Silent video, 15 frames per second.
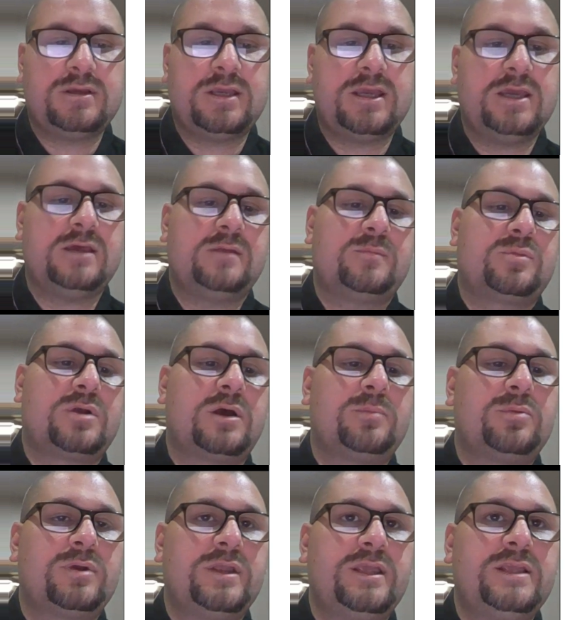and
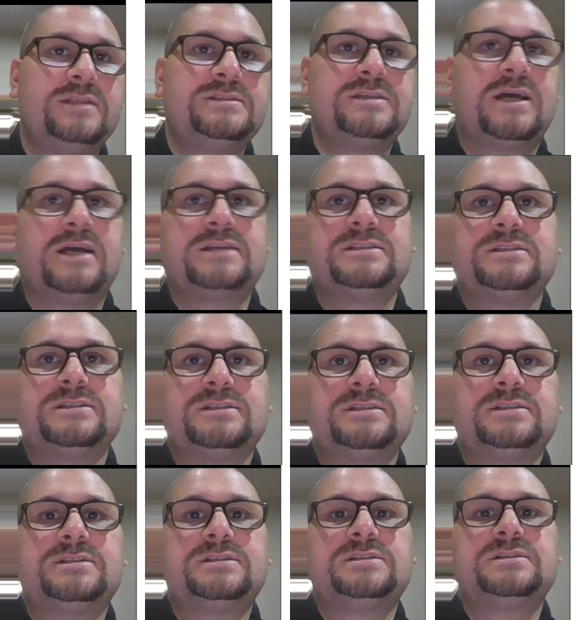property
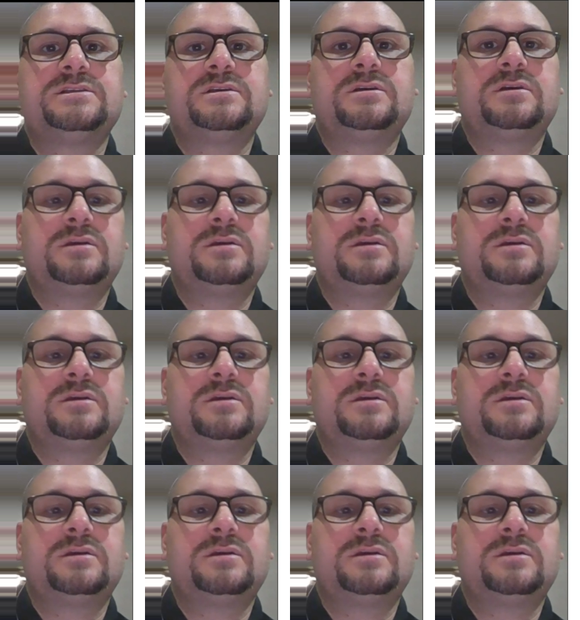taxes.